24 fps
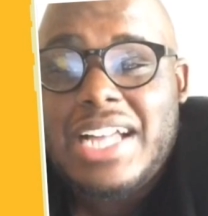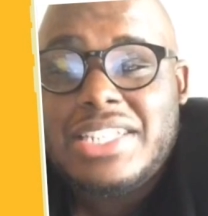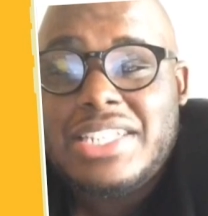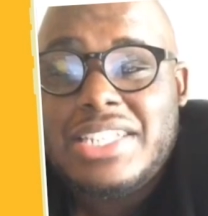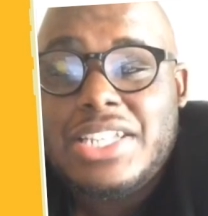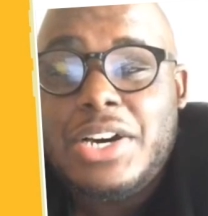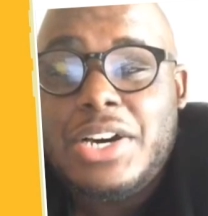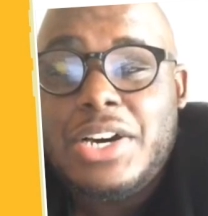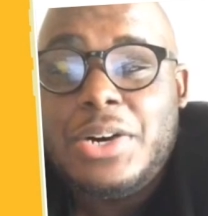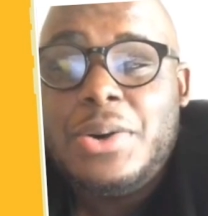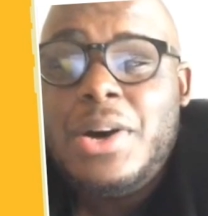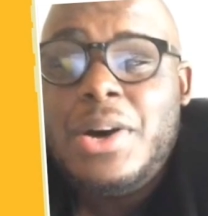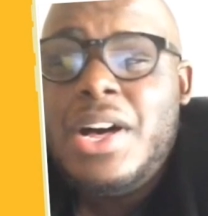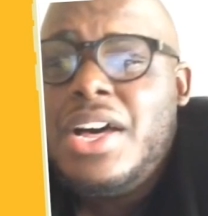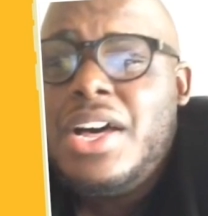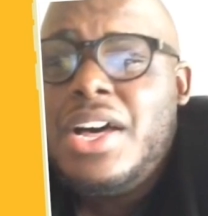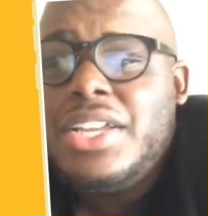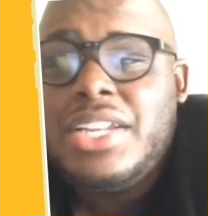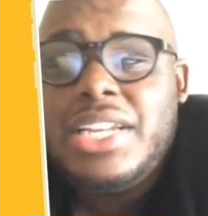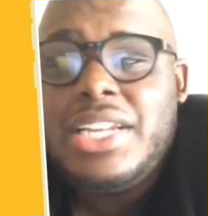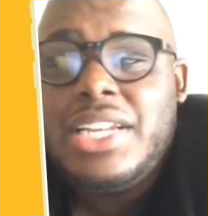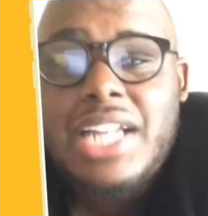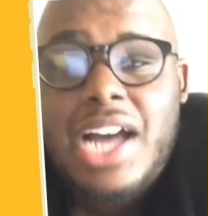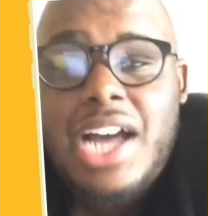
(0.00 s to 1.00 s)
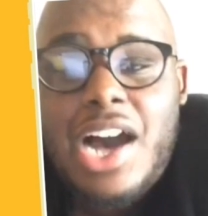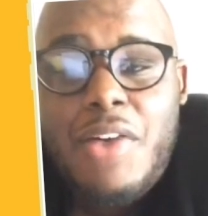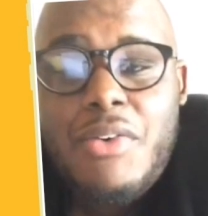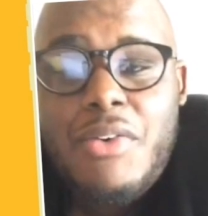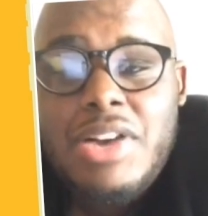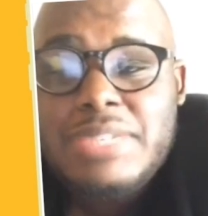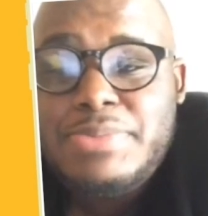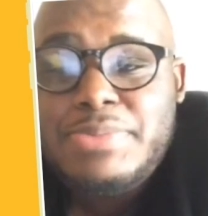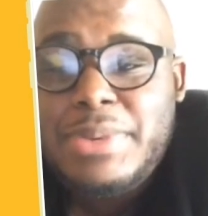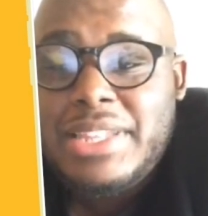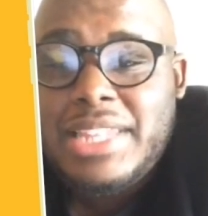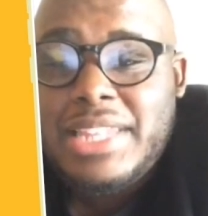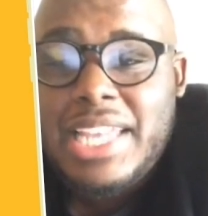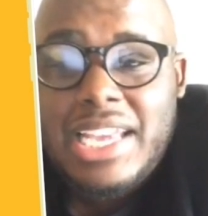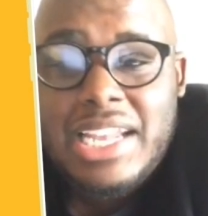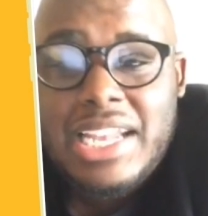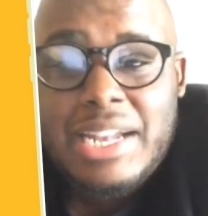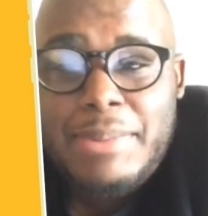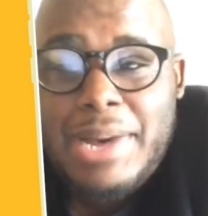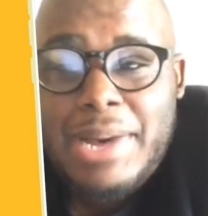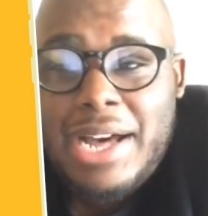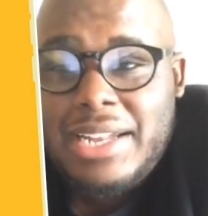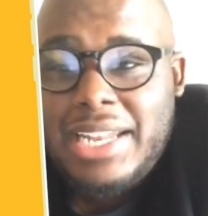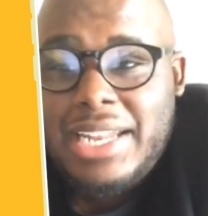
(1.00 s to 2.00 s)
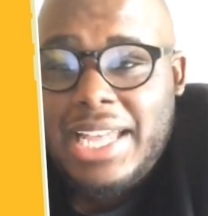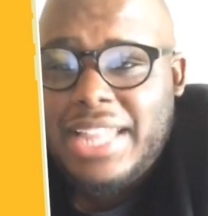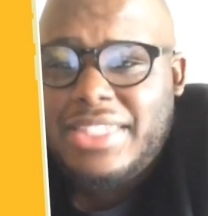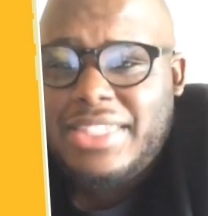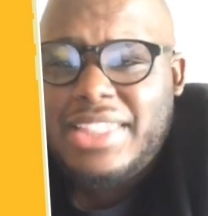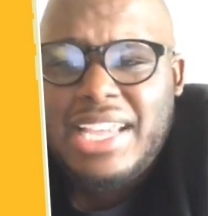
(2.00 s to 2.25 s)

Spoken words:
So you need to always be thinking about that.